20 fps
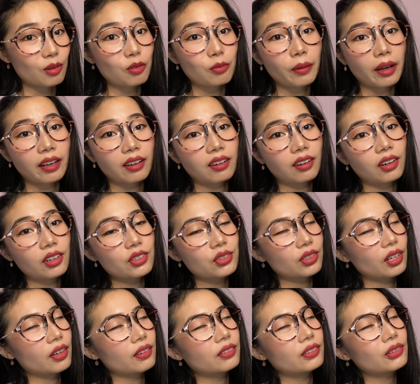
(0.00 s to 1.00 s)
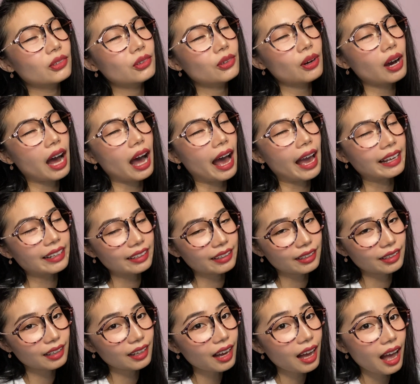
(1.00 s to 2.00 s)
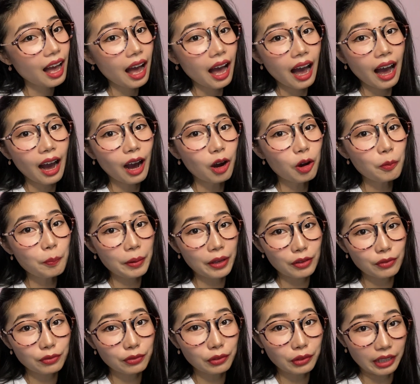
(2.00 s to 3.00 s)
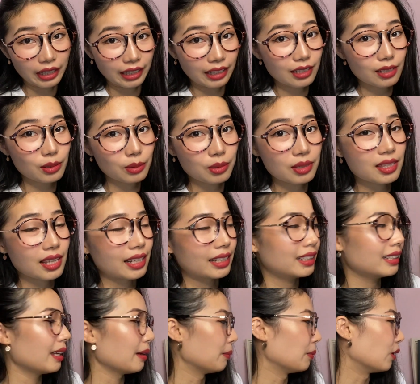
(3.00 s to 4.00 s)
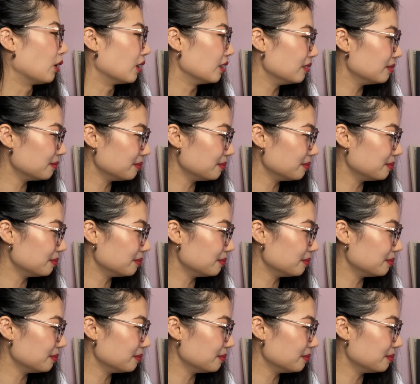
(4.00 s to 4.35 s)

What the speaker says: Oh my gosh, you have no idea how painful it is to study that mod.